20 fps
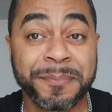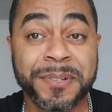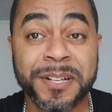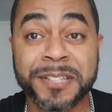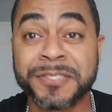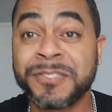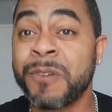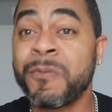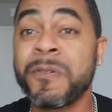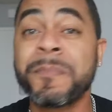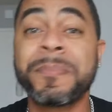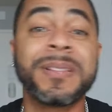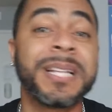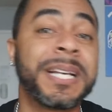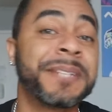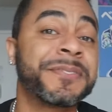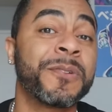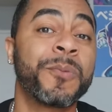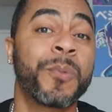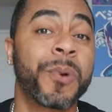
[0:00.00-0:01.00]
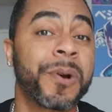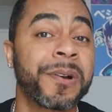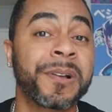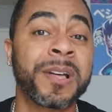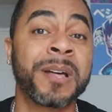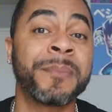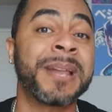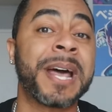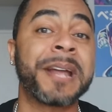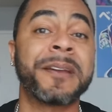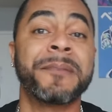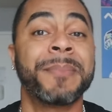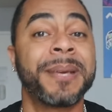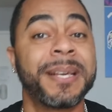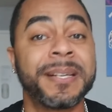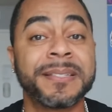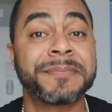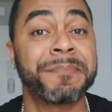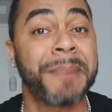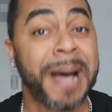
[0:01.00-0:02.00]
because no one believes a word coming out of
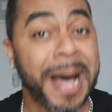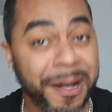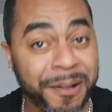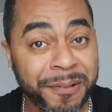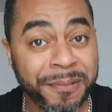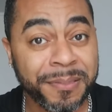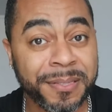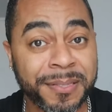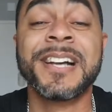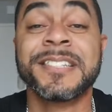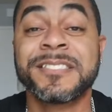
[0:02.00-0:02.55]
Mia's mouth.